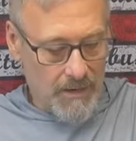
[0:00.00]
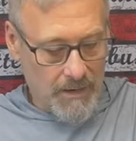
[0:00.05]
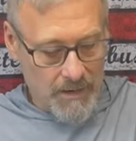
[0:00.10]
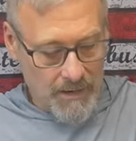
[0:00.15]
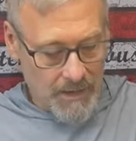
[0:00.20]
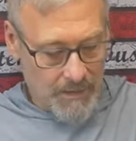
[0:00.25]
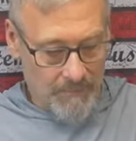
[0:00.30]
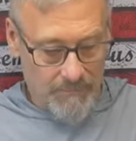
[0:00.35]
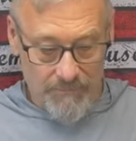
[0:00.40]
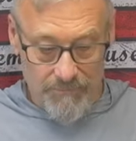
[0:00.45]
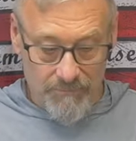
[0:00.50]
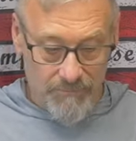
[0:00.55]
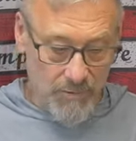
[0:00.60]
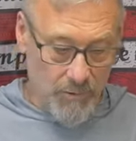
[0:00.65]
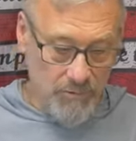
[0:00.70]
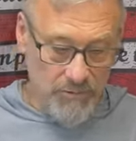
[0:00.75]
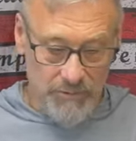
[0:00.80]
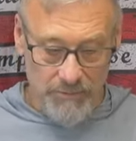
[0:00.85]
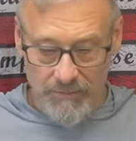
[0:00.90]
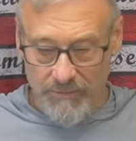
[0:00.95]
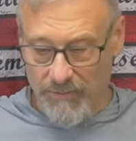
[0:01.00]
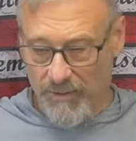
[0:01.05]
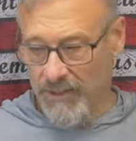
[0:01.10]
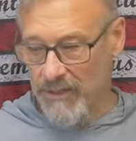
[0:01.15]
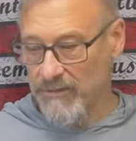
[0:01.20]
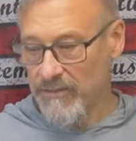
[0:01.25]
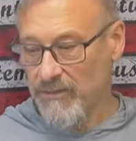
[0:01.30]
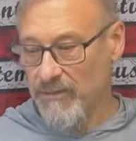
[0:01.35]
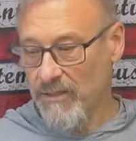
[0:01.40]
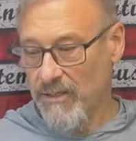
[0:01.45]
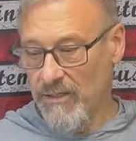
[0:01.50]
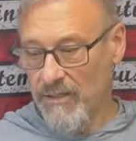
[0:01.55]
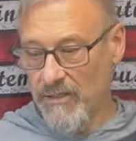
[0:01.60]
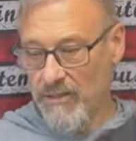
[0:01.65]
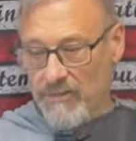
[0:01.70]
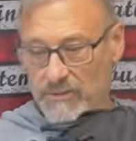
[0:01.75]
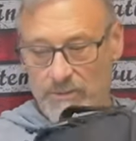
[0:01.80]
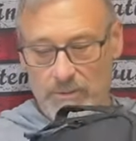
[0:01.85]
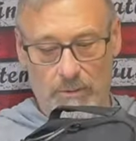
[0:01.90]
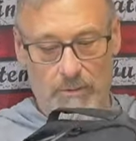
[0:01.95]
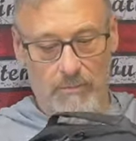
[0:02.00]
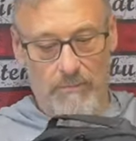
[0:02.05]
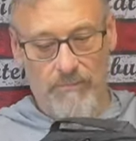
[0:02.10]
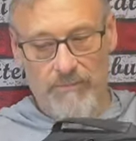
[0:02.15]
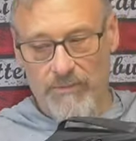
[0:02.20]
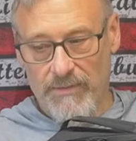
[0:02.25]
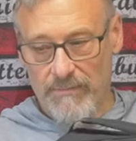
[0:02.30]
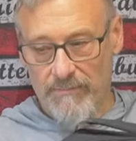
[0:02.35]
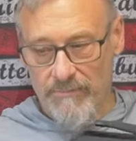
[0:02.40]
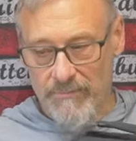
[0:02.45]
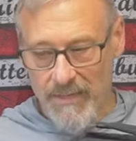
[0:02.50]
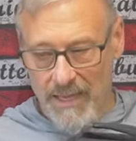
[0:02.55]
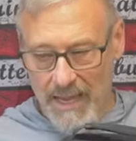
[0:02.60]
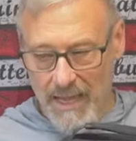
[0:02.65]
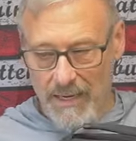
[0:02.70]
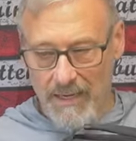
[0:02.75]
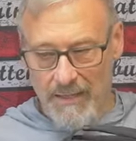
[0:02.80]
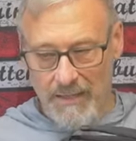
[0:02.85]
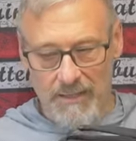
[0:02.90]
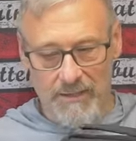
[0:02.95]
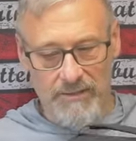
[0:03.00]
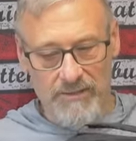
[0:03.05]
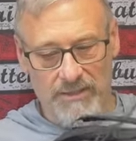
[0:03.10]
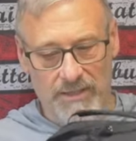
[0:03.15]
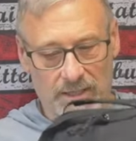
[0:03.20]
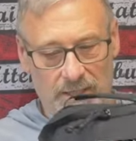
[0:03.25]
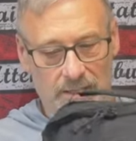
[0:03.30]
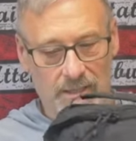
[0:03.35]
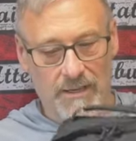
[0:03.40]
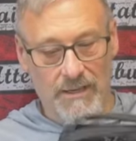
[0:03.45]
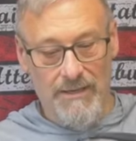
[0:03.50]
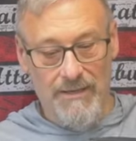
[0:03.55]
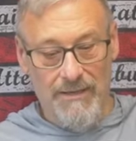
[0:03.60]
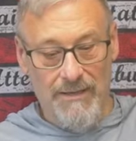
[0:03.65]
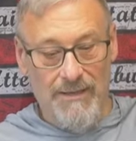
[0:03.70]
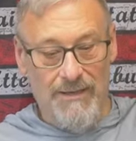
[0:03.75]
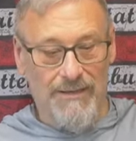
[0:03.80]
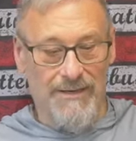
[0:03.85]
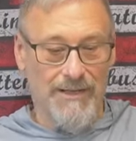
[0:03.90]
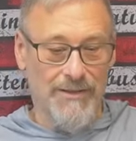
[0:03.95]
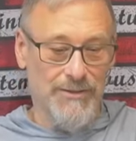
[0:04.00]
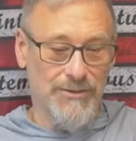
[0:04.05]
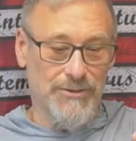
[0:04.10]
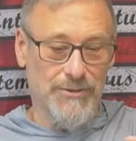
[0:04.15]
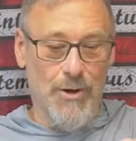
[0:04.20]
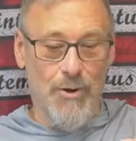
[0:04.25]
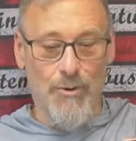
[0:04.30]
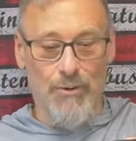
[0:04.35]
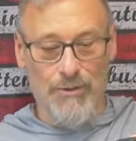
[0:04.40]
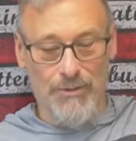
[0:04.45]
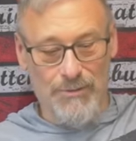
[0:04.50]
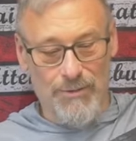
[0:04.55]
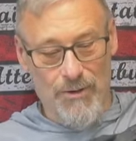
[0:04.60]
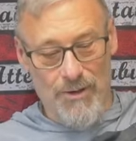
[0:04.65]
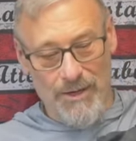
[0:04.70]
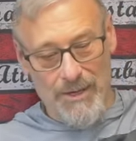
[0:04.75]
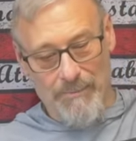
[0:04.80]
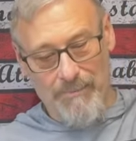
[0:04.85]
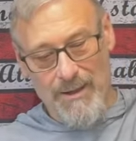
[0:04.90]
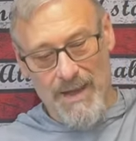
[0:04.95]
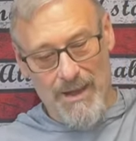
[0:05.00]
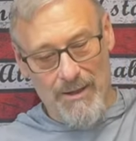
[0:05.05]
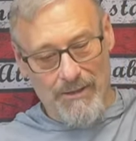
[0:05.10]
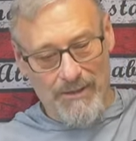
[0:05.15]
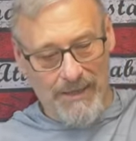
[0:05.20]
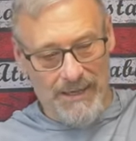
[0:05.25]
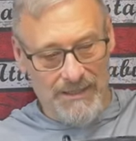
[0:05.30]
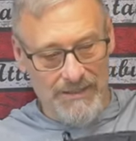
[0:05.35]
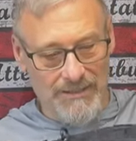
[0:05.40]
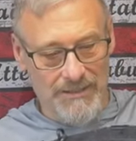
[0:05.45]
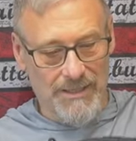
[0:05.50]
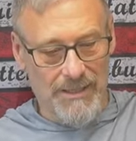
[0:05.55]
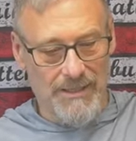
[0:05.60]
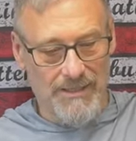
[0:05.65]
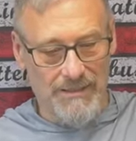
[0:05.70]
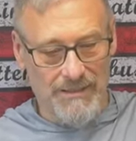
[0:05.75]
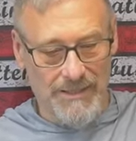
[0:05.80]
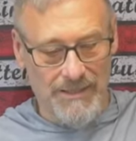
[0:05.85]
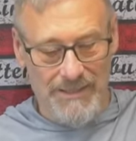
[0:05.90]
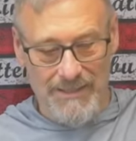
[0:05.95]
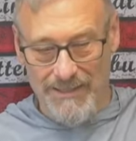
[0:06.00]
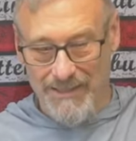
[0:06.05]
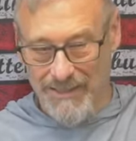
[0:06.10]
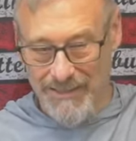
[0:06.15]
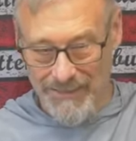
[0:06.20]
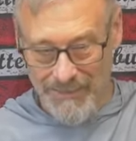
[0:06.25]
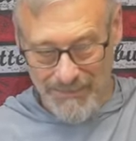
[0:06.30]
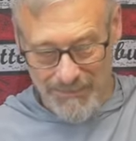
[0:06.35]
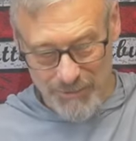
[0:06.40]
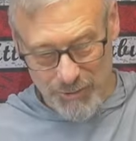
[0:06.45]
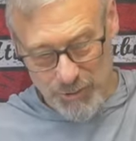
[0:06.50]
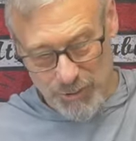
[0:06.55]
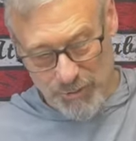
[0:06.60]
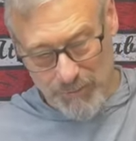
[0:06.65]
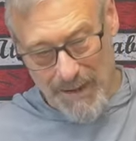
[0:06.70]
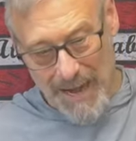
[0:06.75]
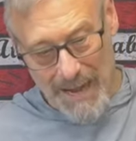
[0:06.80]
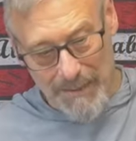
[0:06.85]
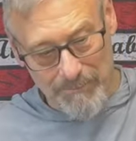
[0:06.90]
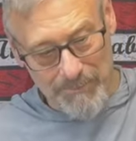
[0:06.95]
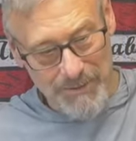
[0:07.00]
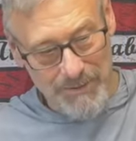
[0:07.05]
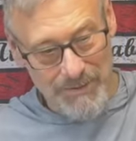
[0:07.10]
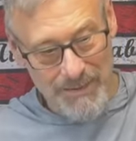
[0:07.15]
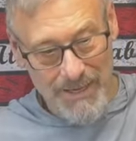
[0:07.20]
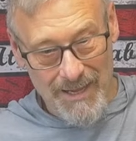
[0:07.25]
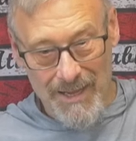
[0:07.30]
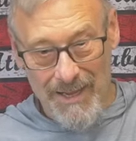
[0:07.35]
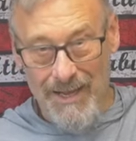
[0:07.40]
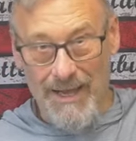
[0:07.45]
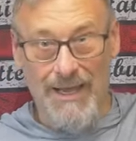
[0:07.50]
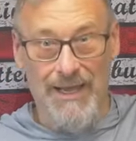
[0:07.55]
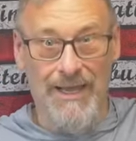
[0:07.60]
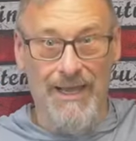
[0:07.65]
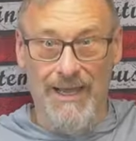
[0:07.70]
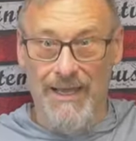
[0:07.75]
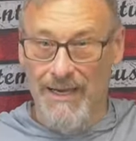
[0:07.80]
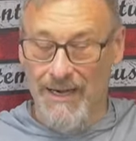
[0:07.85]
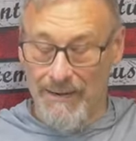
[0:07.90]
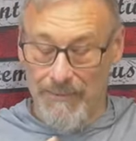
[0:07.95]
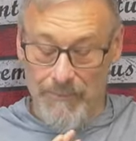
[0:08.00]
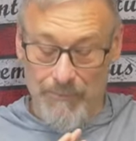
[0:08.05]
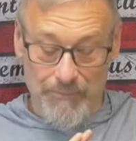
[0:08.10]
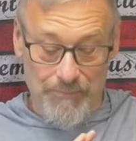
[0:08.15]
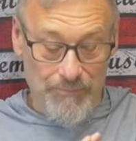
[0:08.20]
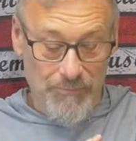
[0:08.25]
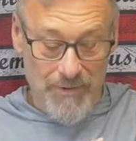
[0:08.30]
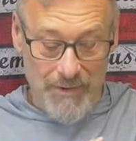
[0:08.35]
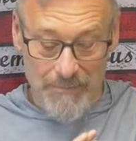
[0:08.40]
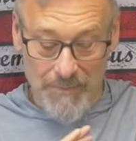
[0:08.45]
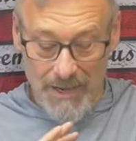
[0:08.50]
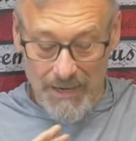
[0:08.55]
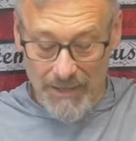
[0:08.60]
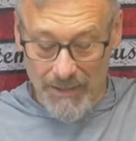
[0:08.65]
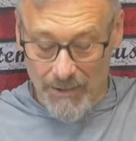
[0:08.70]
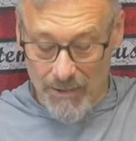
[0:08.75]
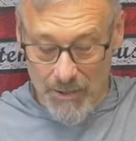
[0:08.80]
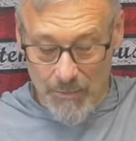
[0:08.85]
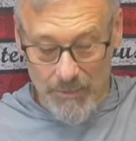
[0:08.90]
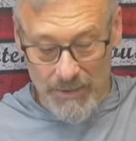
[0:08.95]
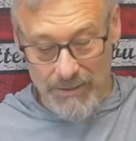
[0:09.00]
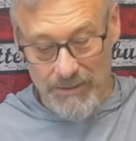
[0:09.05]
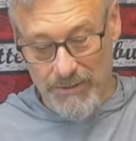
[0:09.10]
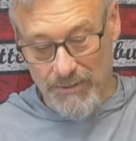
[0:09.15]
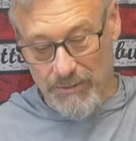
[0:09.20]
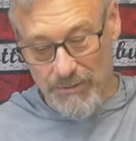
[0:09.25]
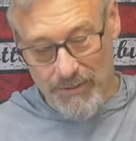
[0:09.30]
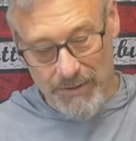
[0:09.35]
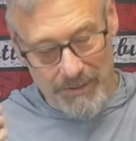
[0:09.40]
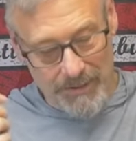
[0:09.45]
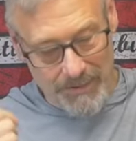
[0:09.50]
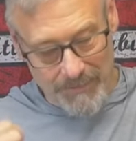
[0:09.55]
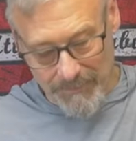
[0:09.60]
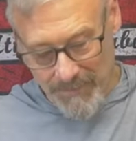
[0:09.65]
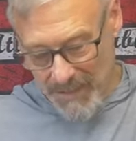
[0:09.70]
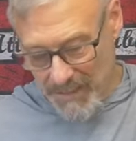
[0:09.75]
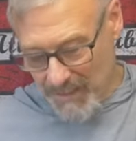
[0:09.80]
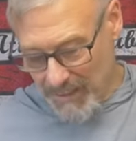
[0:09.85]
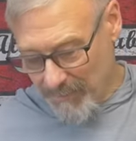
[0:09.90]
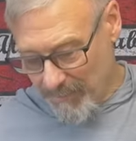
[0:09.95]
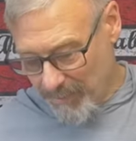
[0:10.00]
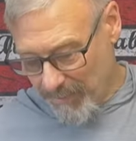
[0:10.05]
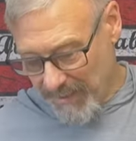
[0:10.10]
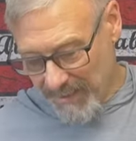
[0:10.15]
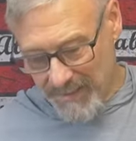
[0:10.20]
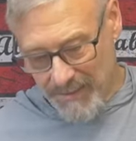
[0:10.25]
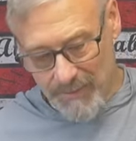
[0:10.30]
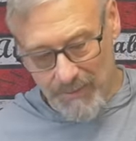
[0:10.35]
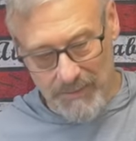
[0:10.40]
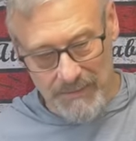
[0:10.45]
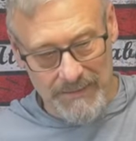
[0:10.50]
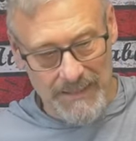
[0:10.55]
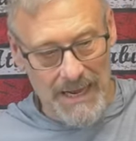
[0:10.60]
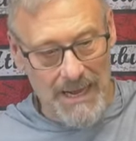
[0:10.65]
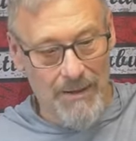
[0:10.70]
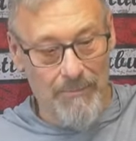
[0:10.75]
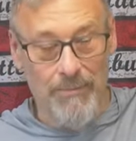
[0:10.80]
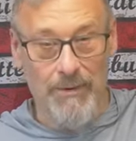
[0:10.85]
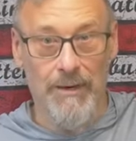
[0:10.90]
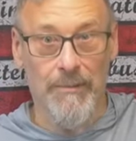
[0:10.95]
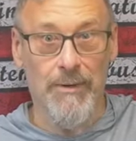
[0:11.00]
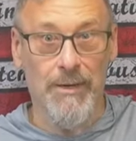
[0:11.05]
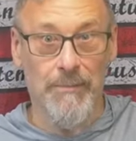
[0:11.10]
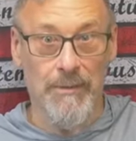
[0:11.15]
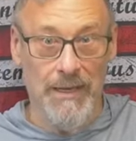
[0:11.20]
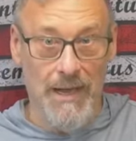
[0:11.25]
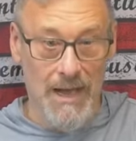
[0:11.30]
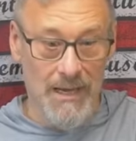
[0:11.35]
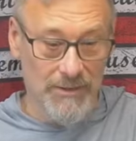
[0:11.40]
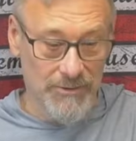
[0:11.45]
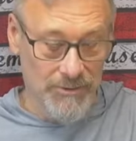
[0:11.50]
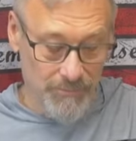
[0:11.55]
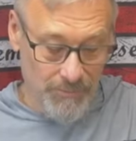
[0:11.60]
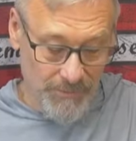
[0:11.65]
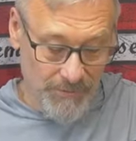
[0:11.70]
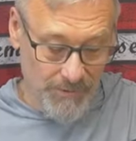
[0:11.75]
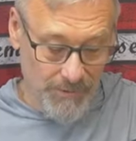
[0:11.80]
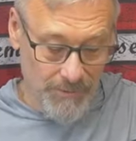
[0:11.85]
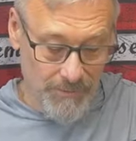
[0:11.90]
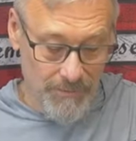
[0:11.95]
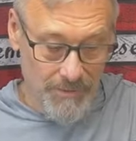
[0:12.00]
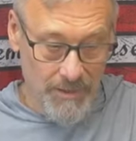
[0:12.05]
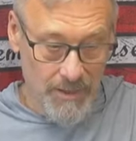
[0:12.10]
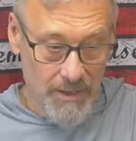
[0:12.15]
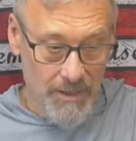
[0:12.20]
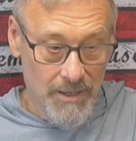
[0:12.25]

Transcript: um, those are things. So that is it. Now let's go talk about, like I said, the the straps. And I'm not going to go into it. I'm not going to break it all down, but I'm going to be honest with you.